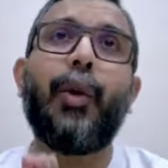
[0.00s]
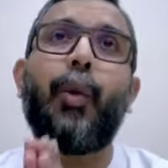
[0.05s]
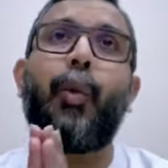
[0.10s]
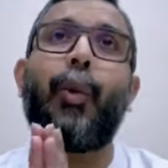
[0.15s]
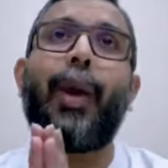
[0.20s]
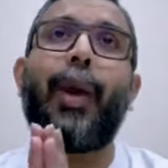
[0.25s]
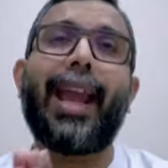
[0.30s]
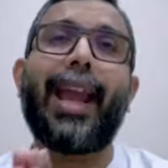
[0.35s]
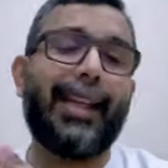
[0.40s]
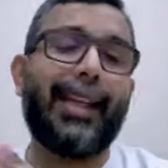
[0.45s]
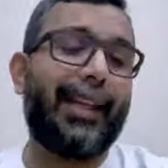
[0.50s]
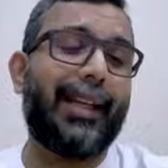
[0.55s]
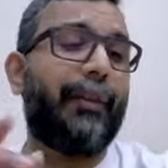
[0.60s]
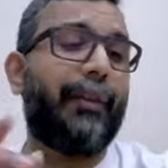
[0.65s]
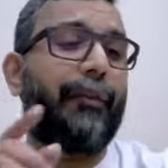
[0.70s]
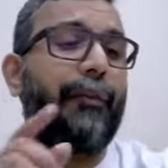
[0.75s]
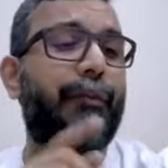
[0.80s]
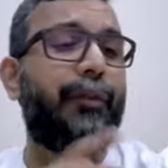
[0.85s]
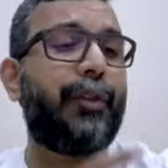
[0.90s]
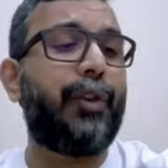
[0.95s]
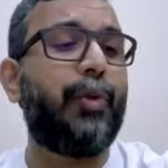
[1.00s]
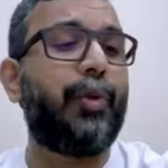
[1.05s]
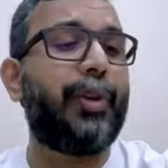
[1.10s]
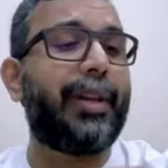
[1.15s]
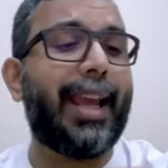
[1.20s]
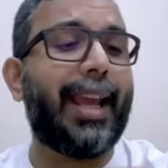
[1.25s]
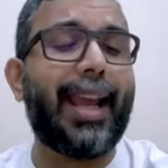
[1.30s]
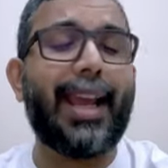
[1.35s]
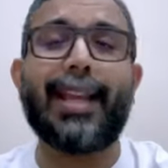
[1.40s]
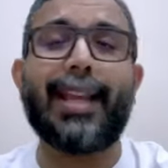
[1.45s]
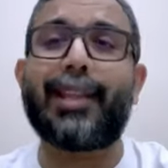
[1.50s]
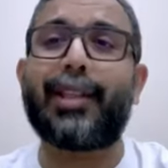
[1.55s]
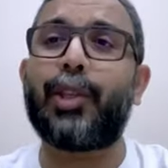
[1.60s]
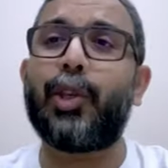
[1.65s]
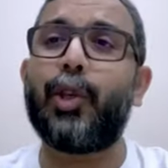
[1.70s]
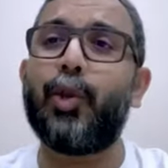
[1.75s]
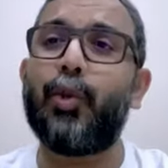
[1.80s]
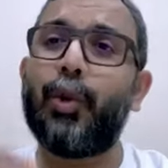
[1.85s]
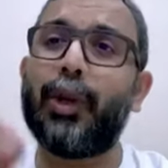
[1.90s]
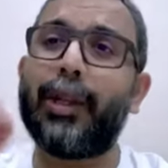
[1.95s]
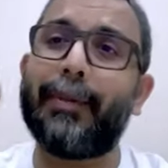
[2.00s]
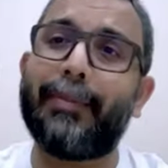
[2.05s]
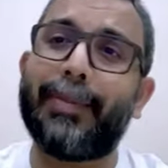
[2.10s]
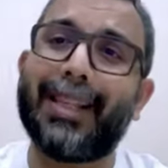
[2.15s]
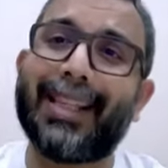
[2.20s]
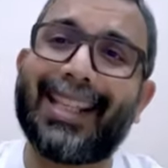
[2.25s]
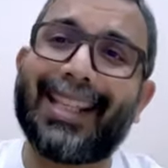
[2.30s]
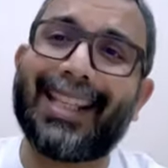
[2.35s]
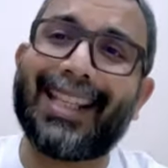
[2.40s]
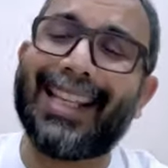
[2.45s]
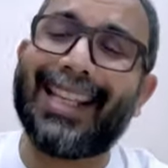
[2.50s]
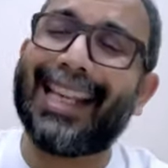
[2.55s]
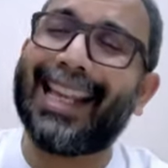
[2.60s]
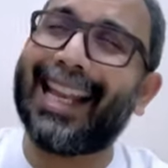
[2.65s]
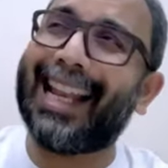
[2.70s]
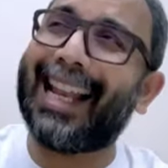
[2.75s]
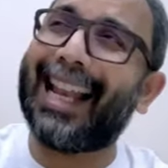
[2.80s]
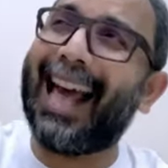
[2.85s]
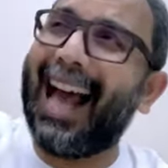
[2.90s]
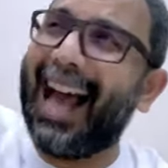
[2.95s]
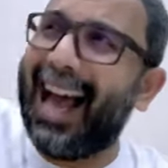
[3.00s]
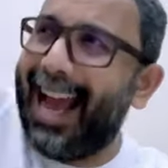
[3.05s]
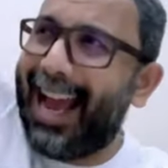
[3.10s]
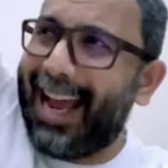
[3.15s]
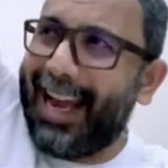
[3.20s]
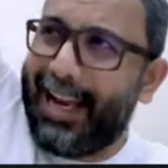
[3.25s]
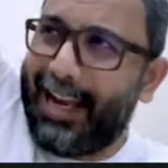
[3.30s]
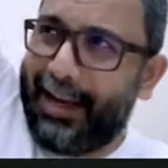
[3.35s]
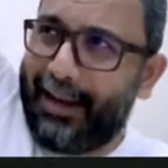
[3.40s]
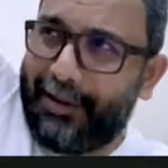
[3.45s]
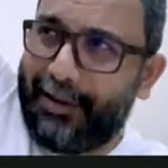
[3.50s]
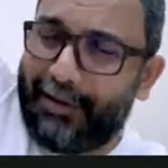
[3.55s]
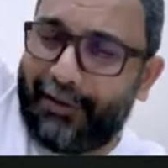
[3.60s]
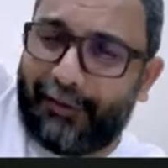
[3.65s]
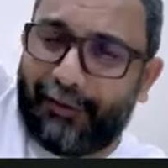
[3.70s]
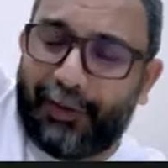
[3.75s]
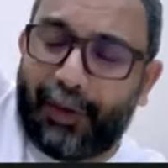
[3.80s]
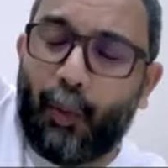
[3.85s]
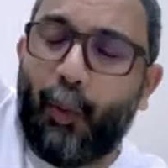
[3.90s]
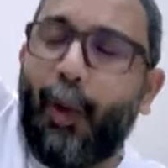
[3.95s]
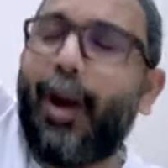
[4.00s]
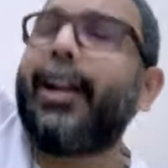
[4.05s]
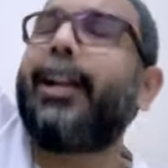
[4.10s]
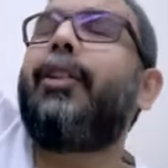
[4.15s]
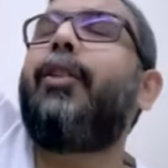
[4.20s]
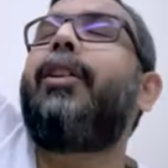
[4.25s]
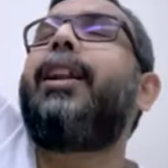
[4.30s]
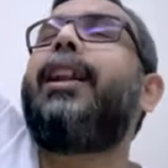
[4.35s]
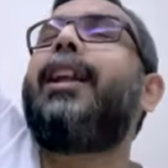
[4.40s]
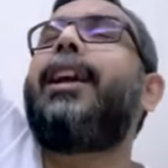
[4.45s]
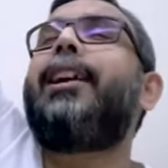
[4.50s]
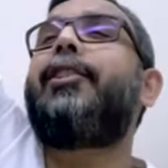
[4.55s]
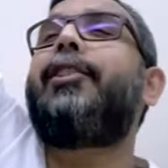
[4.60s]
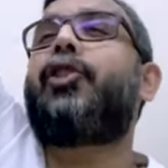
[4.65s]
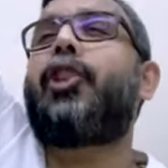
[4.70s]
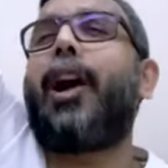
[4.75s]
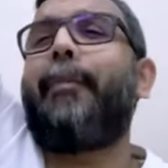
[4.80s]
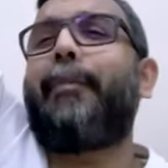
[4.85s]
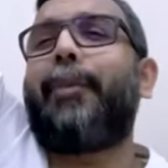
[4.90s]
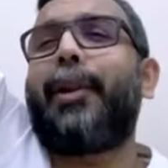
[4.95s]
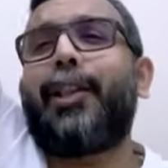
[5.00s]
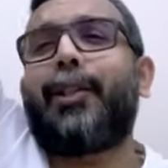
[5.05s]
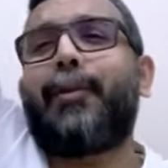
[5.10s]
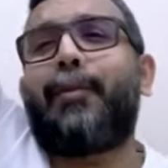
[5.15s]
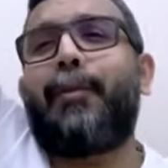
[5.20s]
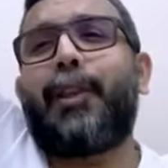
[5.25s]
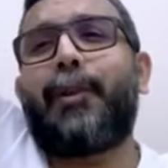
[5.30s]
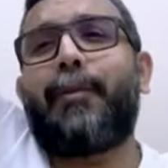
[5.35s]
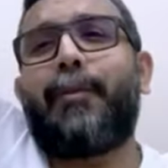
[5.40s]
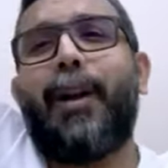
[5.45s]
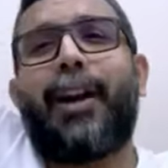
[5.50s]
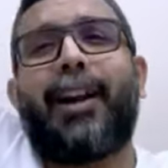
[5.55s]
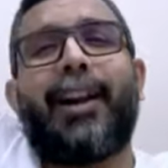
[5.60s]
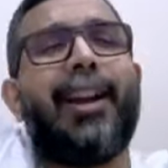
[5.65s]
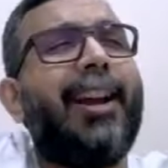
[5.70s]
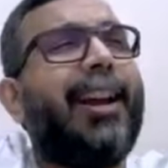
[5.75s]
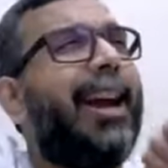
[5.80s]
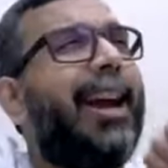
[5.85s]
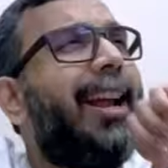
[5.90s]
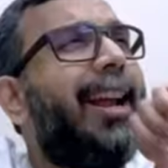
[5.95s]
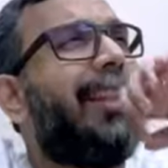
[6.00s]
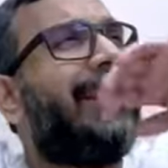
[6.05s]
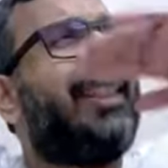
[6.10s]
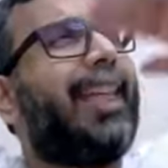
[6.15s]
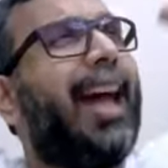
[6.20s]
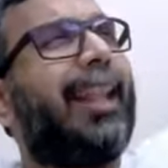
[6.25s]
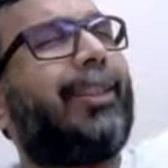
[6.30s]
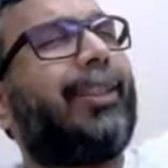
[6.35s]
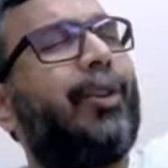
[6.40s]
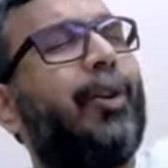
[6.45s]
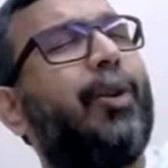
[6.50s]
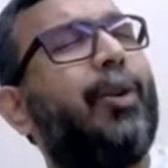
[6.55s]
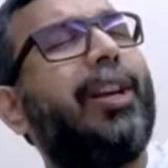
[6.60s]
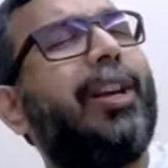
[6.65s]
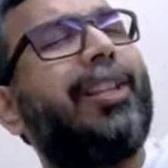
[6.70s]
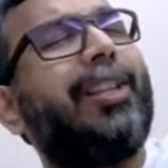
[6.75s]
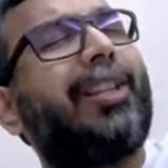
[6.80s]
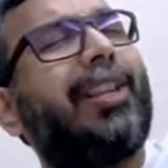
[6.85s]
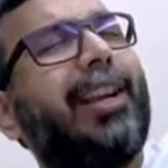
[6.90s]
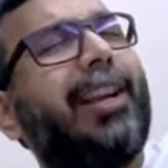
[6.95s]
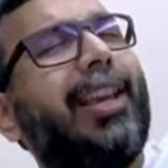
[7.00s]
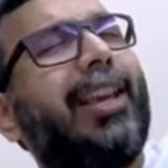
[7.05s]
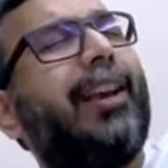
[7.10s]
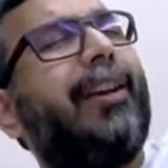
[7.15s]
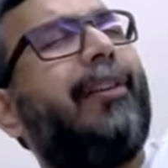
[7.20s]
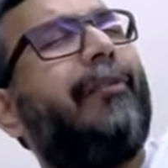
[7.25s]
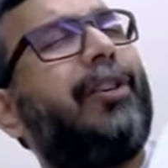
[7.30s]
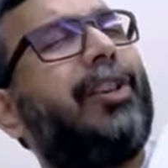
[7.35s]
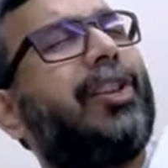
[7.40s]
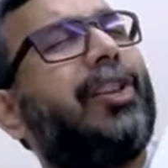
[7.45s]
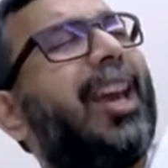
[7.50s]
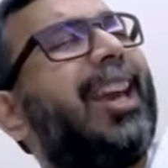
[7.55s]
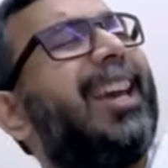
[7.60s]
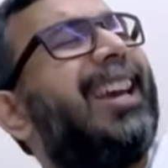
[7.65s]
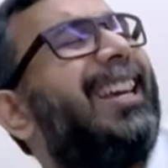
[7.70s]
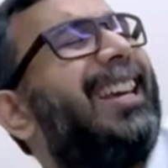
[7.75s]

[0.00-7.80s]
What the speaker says: where in a few days you will be seeing live the one and only Japadas Bismarck and Dato Sri Vijay